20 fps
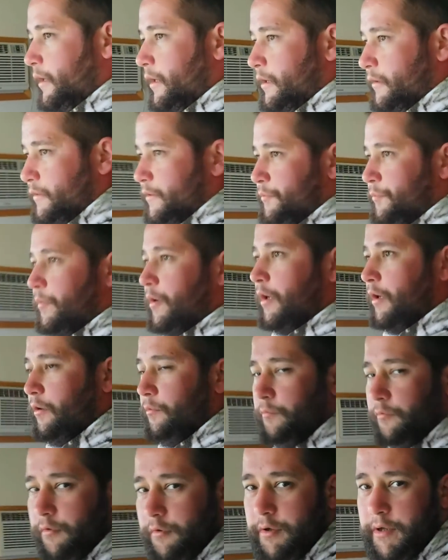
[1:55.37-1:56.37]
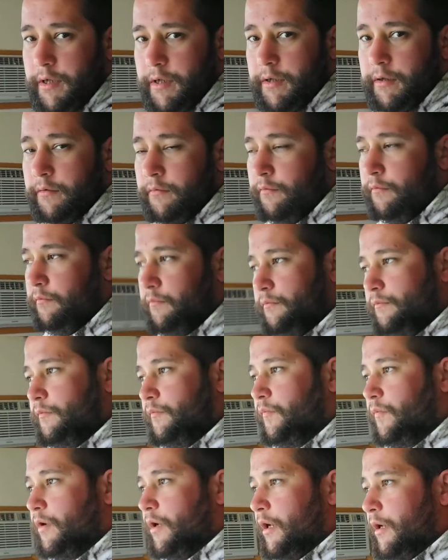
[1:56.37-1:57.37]
out tomorrow morning
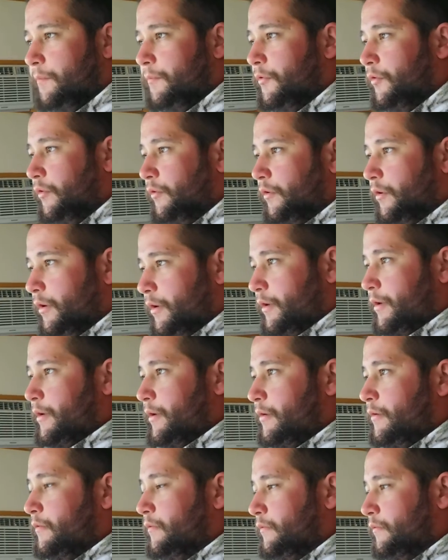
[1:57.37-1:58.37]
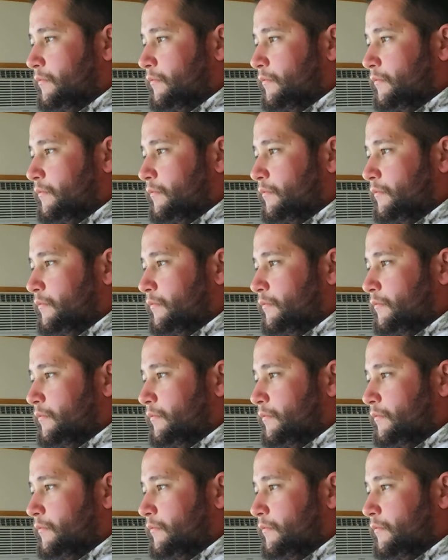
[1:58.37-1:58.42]
up north